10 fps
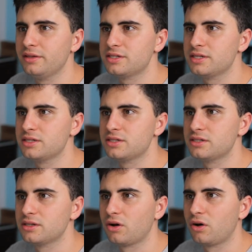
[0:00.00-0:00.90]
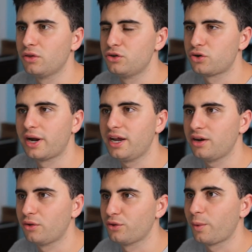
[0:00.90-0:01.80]
this is on the train
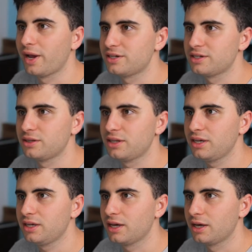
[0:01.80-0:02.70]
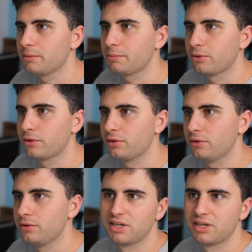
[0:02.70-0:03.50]
on the way to the airport.